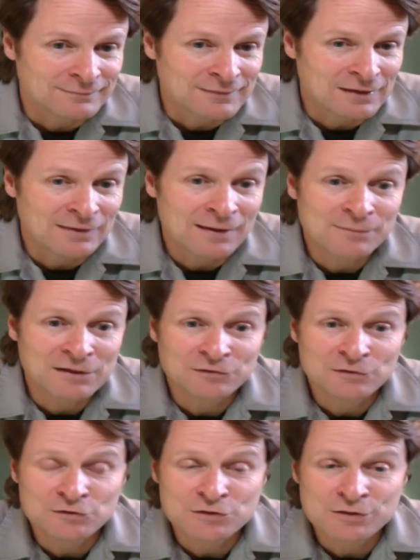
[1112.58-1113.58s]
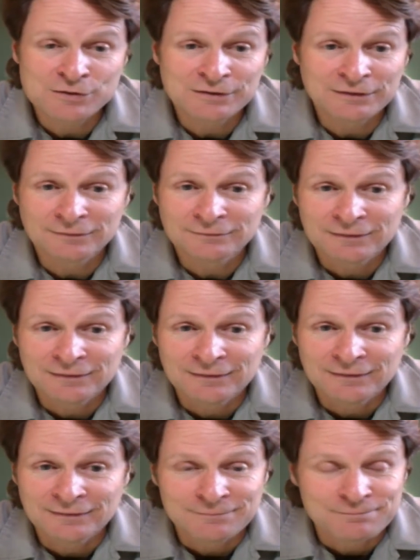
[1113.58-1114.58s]
And that makes the journey
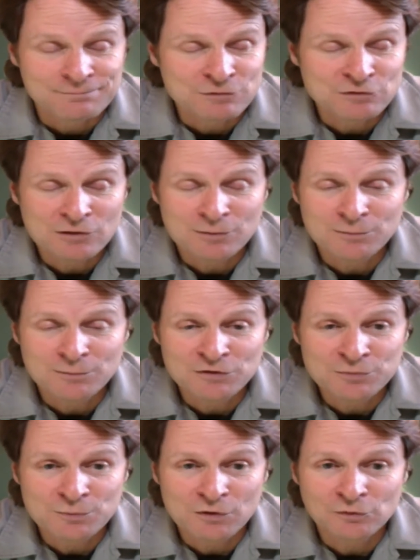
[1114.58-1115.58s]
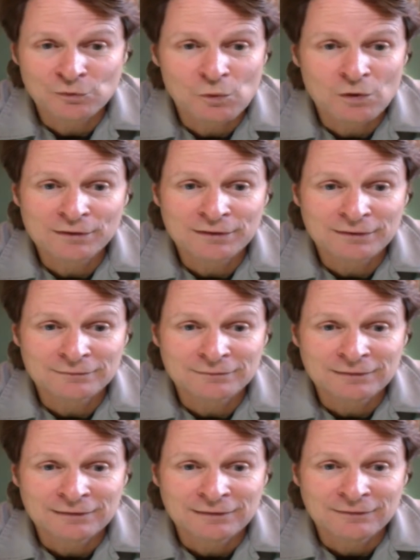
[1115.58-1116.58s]
so much more rewarding
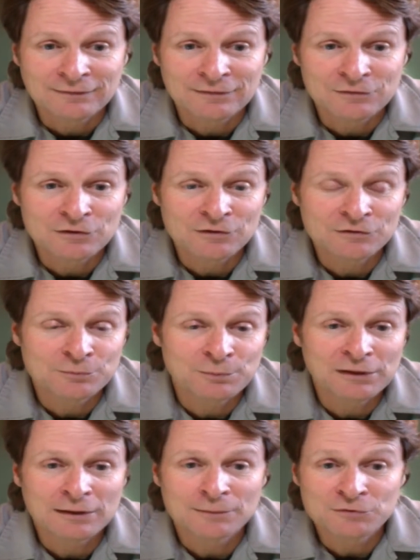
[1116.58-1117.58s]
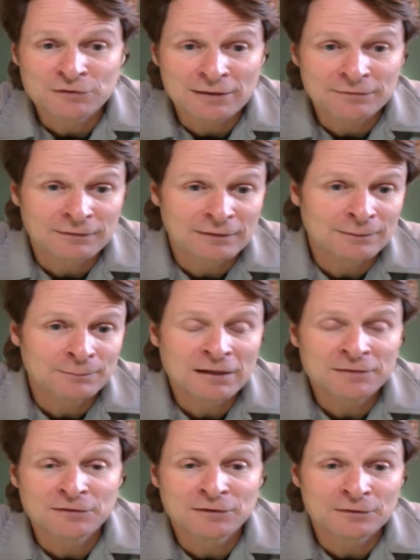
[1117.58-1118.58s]
than just being upset that I'm
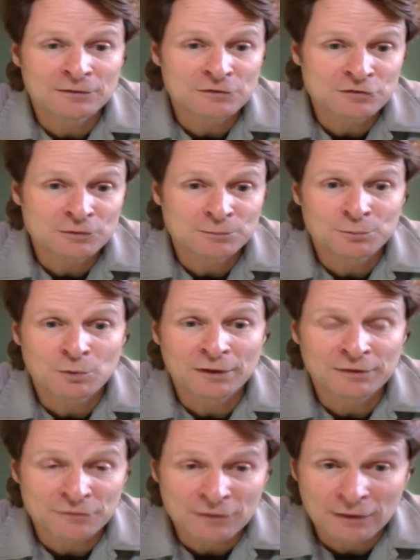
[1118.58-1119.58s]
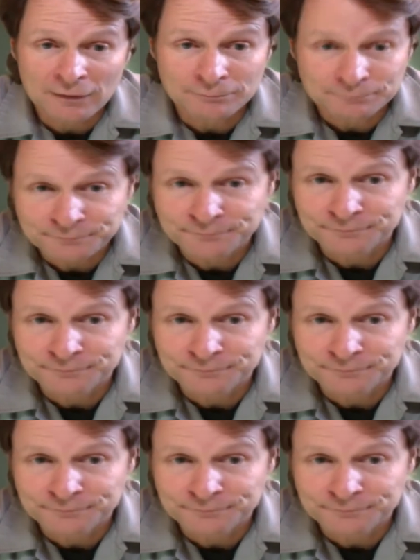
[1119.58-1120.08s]
not there at a certain point in time.